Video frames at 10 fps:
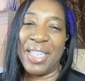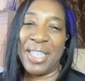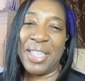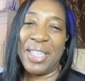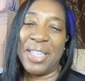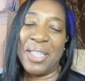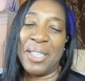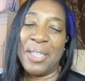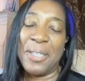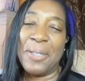
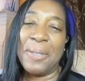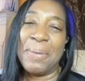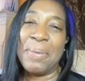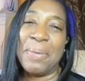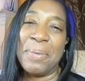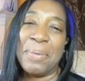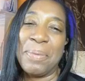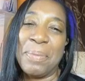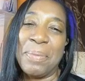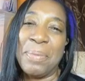
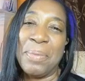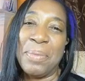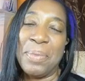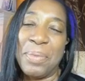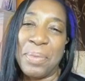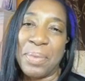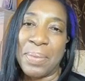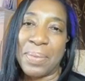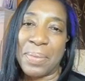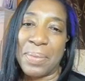
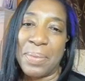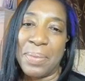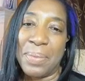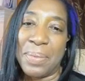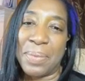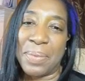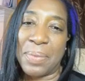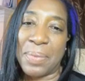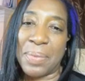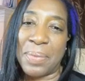
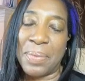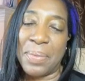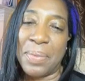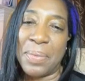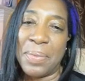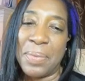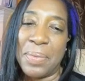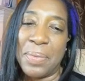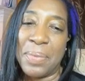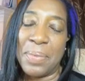
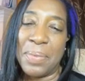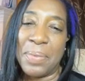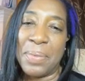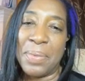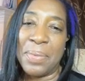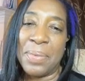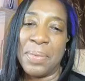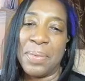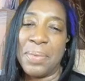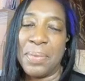
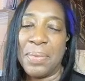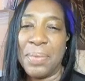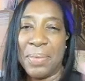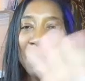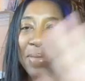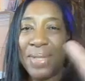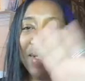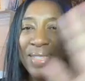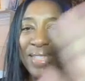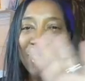
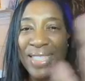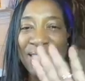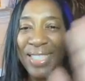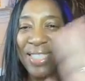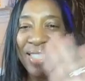(silent)